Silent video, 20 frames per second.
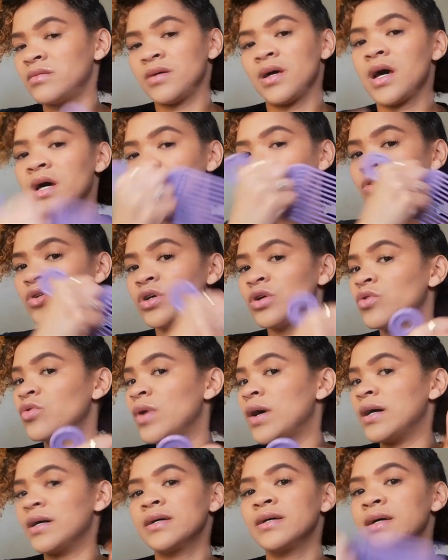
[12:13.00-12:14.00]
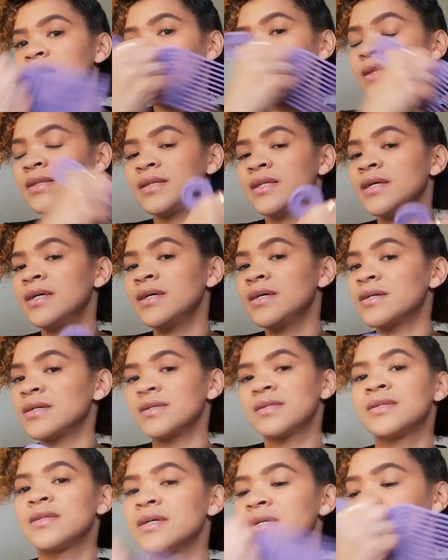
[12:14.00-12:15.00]
I don't know why. I think
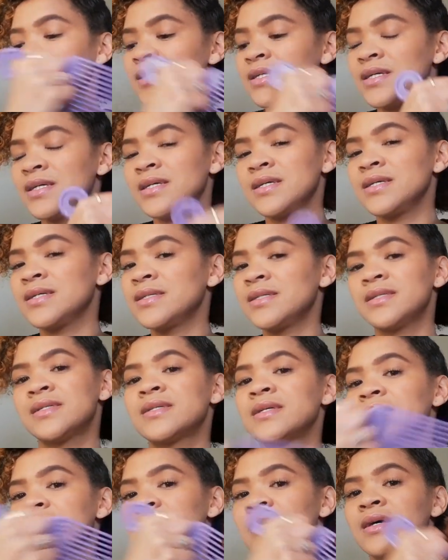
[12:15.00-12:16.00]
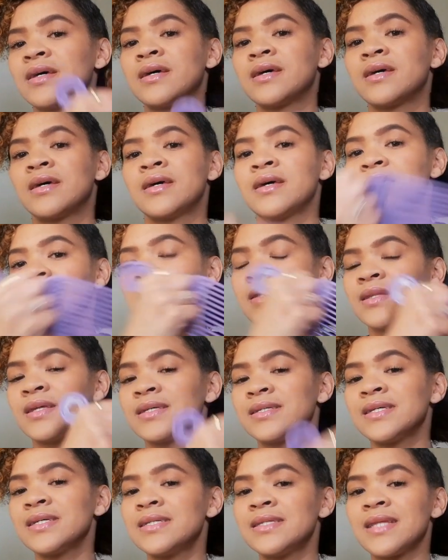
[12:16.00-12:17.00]
this is
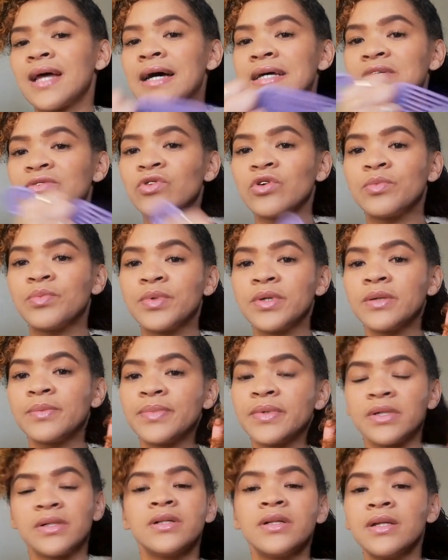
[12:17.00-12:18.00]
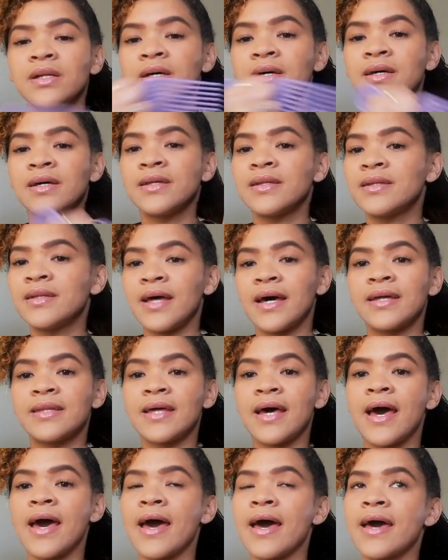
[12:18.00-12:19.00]
nice for people that
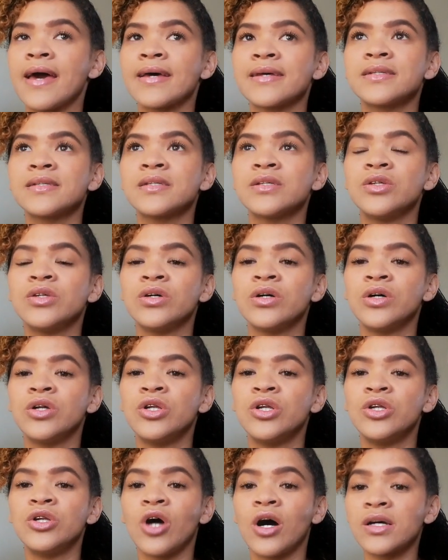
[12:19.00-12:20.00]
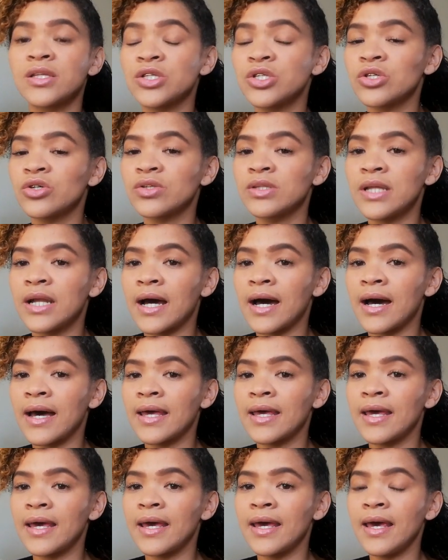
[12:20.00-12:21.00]
has not so dry
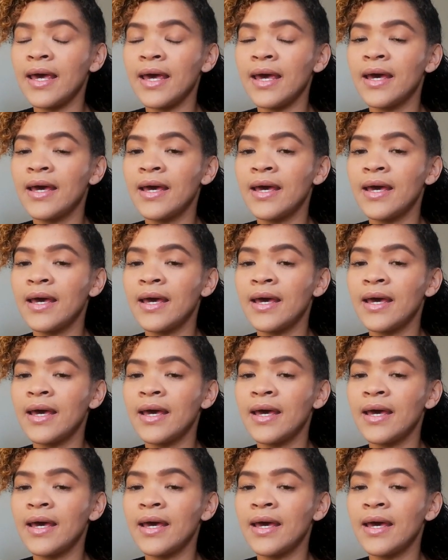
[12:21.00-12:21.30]
hair,